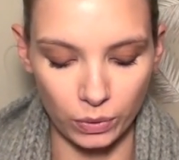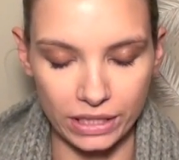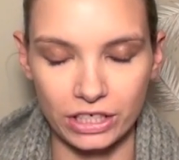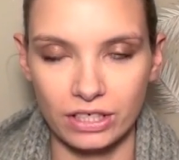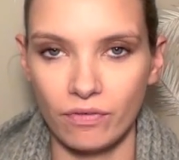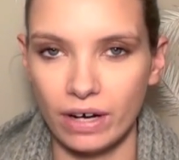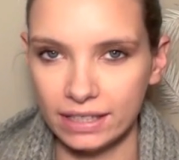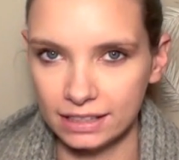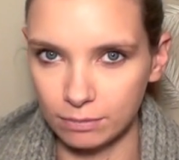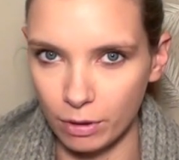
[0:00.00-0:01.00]
which is a
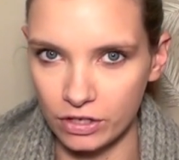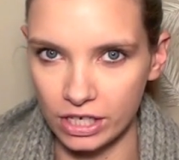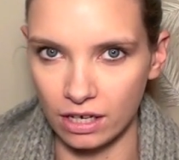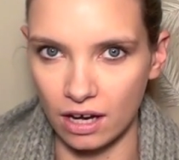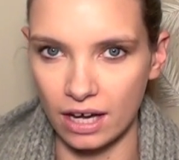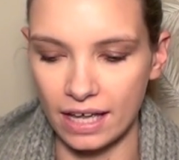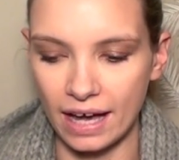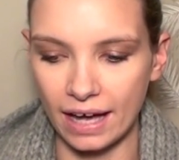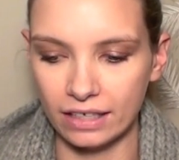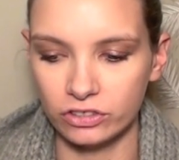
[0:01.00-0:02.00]
very smoky
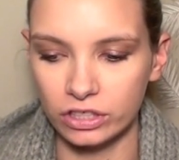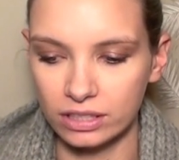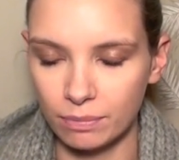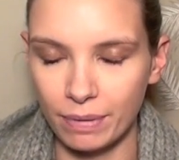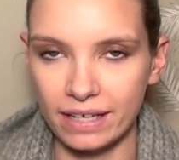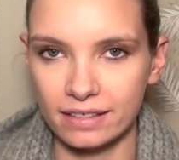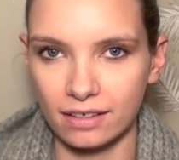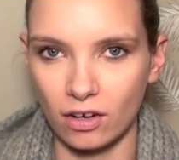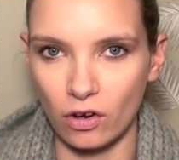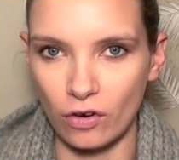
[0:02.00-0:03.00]
eye and just a bit
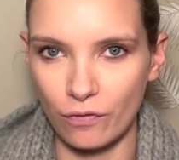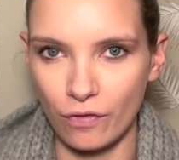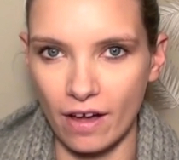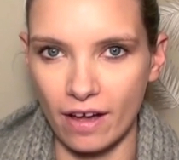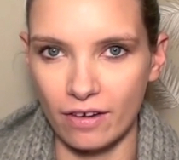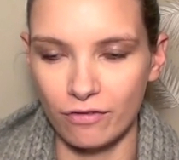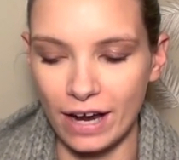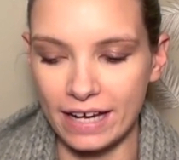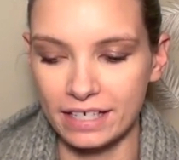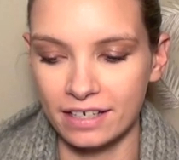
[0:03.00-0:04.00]
of uh,
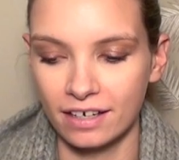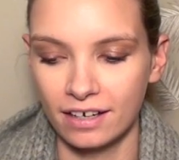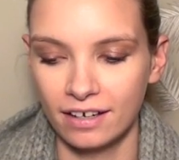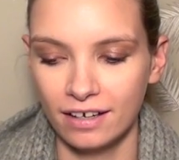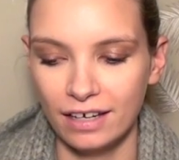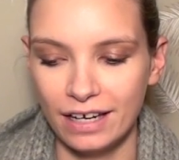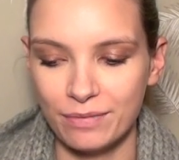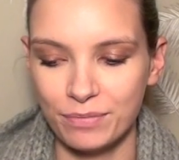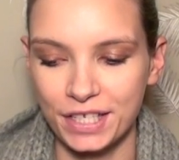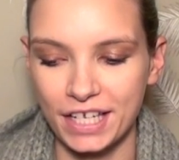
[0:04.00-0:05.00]
red
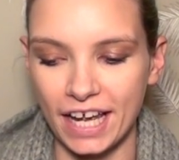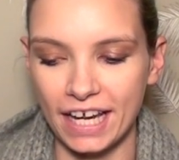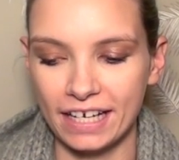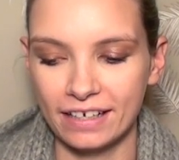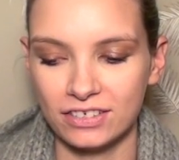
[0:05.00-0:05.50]
lip stain.